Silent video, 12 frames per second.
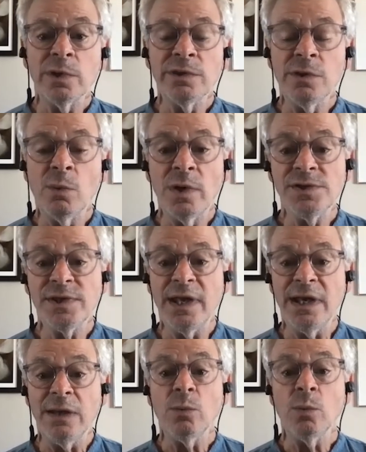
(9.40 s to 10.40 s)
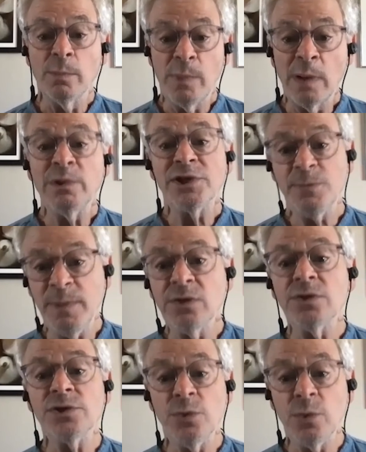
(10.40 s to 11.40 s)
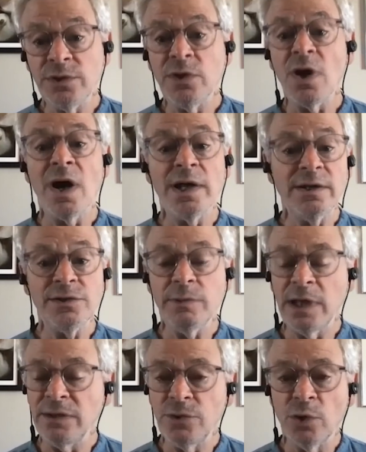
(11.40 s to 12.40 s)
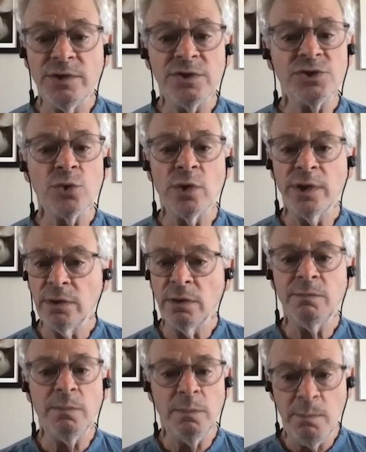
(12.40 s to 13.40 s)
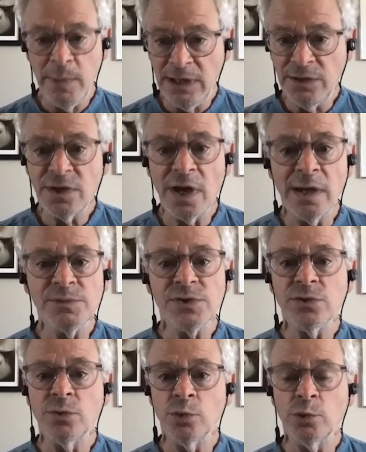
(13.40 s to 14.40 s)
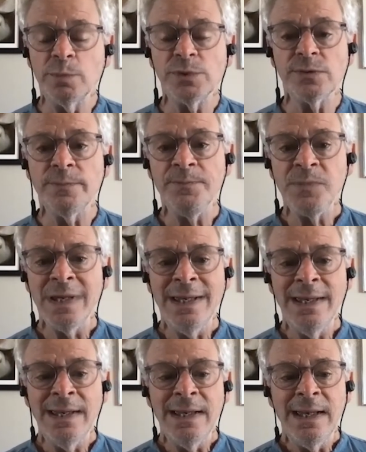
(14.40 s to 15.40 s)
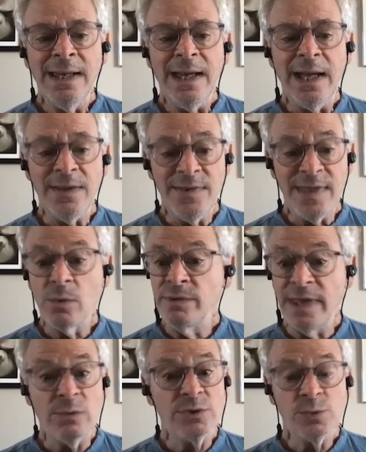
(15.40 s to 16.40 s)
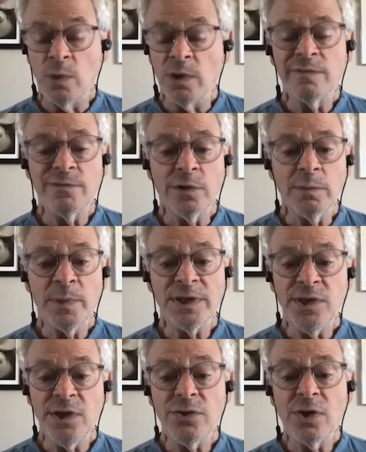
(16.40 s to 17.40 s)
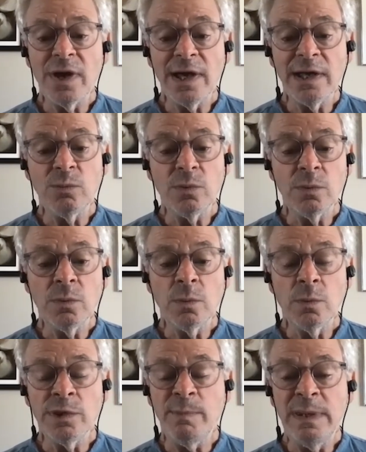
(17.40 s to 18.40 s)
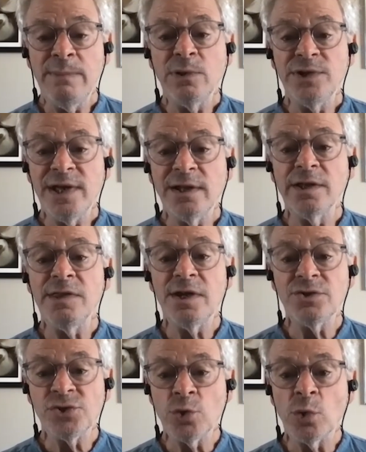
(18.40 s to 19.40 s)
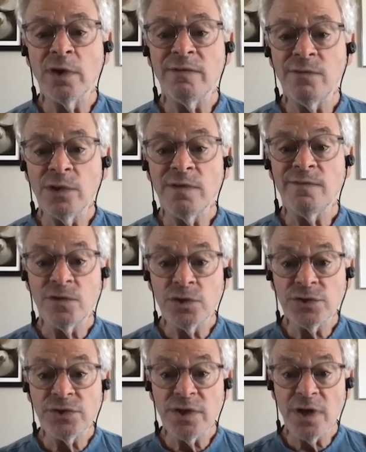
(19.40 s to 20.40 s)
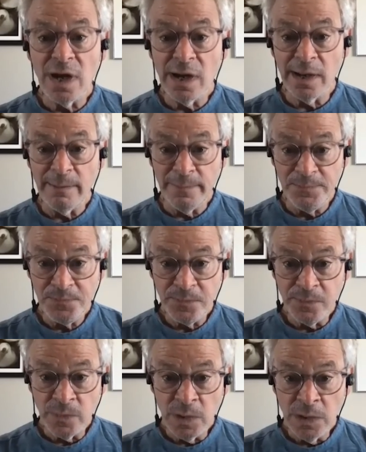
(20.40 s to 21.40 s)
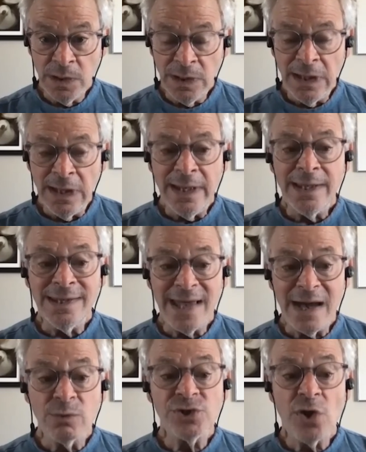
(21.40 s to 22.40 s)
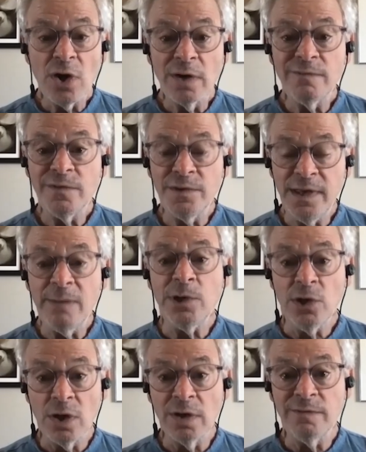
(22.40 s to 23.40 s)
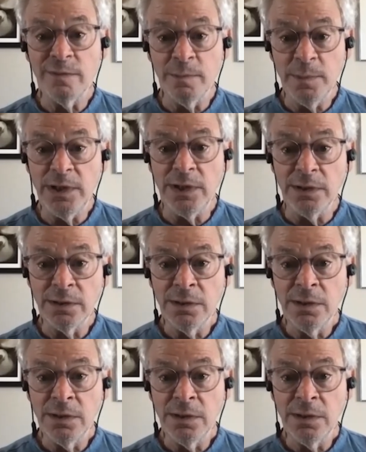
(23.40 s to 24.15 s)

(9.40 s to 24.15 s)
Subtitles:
with. The ones that were public speakers who had gone and told their story many times to groups. And that was wonderful. But the other kind, the people telling their story for the first time, that was hard for them and hard for me